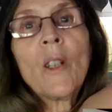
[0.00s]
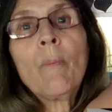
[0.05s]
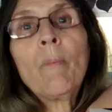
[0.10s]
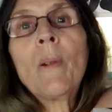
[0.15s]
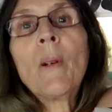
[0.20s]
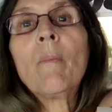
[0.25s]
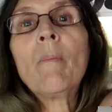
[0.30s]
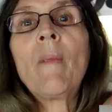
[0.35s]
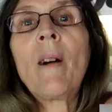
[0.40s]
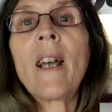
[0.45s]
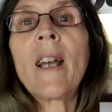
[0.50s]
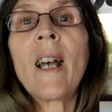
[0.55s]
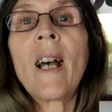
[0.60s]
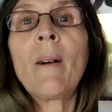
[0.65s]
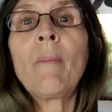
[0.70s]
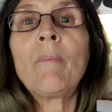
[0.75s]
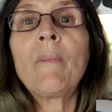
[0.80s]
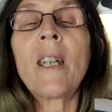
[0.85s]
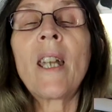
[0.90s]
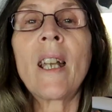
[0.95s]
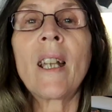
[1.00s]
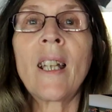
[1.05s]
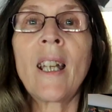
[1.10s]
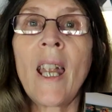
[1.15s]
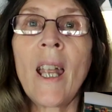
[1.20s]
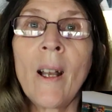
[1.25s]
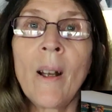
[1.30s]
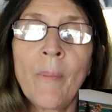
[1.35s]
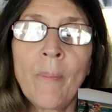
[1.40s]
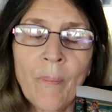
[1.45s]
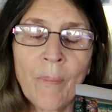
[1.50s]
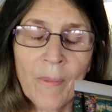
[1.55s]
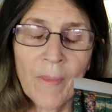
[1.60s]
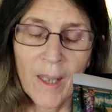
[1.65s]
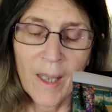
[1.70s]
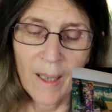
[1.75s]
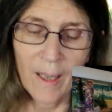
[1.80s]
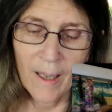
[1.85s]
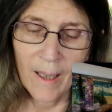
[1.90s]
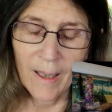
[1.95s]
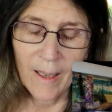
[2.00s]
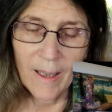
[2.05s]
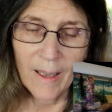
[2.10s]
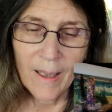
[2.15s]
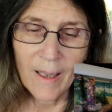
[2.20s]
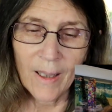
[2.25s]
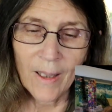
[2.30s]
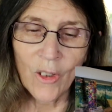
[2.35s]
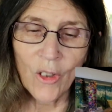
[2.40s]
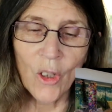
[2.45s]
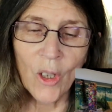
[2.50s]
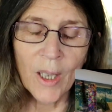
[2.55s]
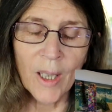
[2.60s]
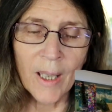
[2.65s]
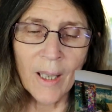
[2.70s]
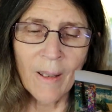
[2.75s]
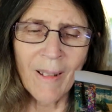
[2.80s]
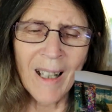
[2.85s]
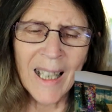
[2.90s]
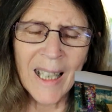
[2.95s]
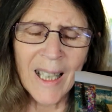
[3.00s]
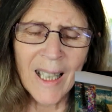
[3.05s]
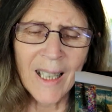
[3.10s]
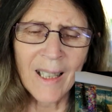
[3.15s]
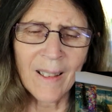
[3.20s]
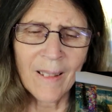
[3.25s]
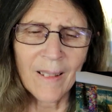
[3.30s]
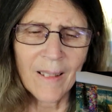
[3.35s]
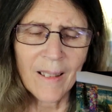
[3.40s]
to put my arm down now, just so I can